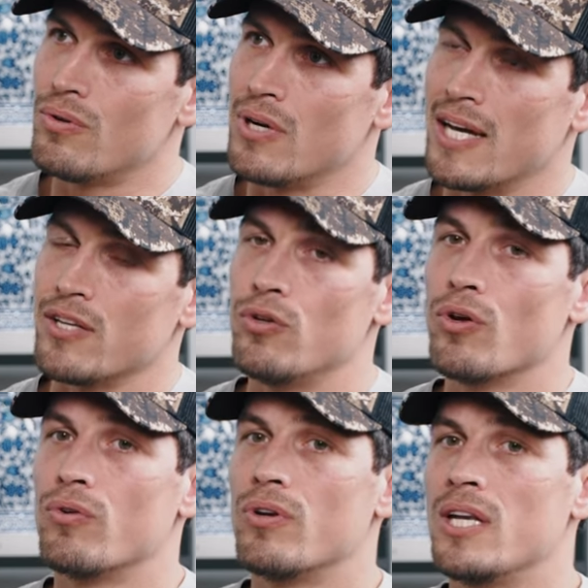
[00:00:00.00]
like you
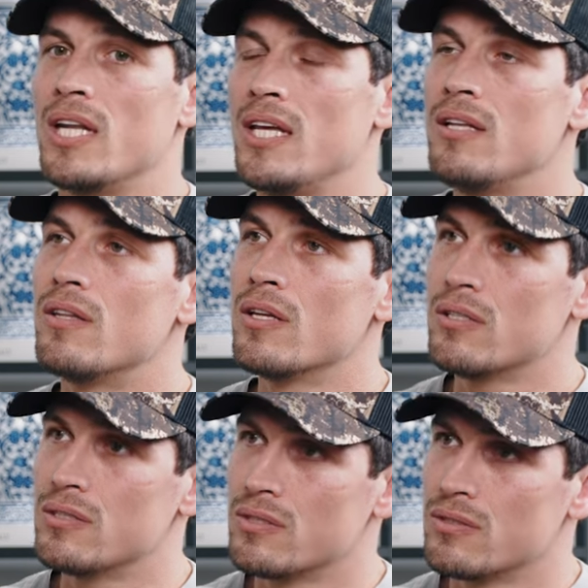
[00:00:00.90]
don't need
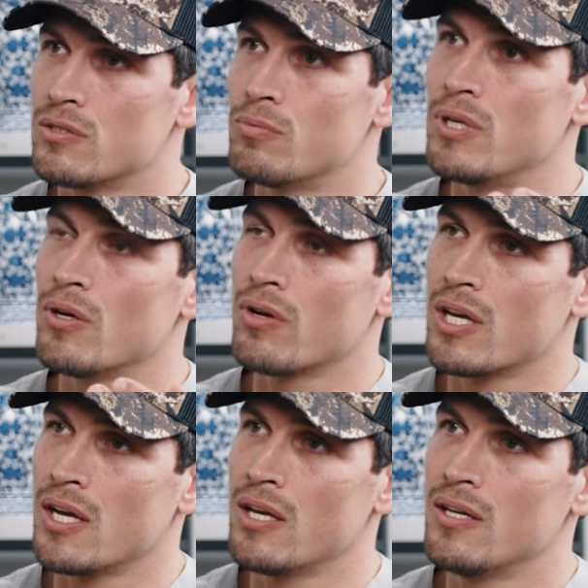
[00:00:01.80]
this to be mm.
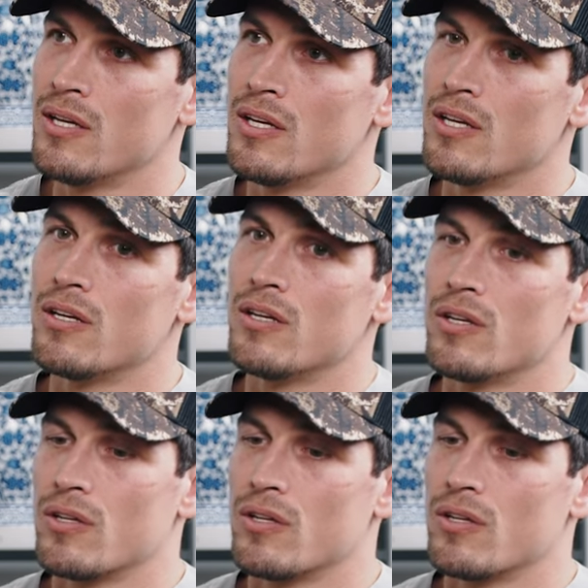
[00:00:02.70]
okay mm -hmm.